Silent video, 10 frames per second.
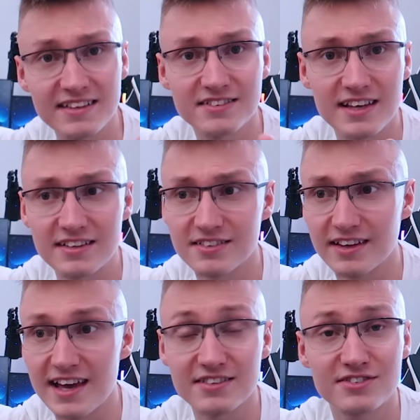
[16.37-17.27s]
headsets, I
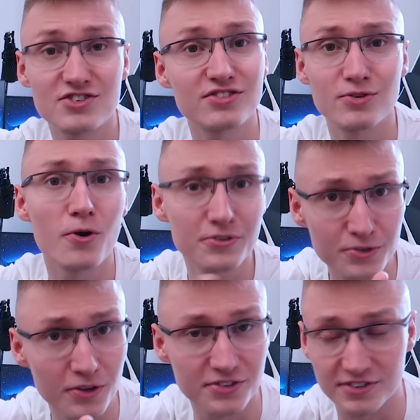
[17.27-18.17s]
guess, just all
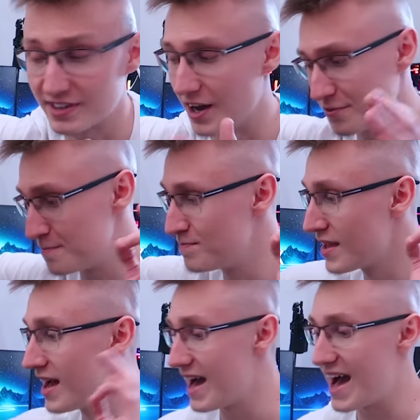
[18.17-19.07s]
sorts of stuff.
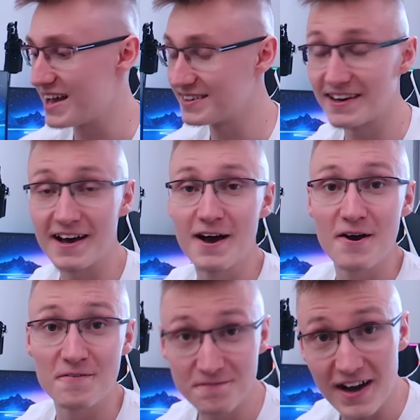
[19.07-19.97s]
And uh,
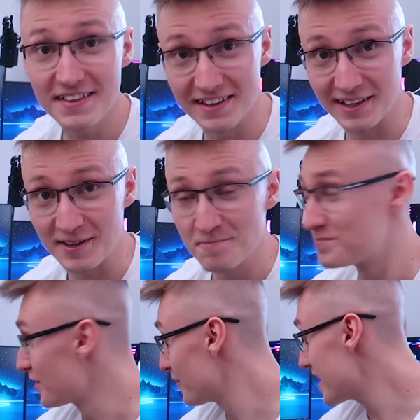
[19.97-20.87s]
finally,
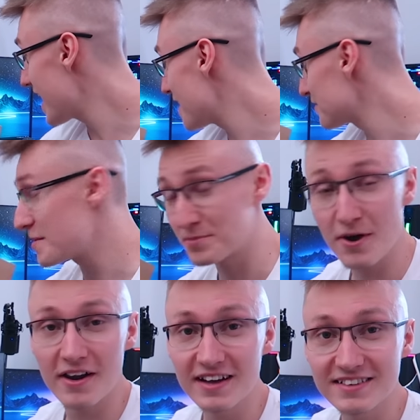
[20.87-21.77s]
we have a
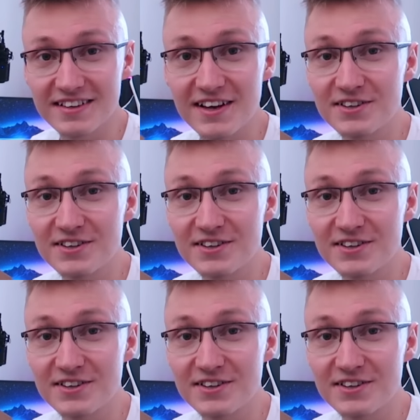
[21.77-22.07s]
product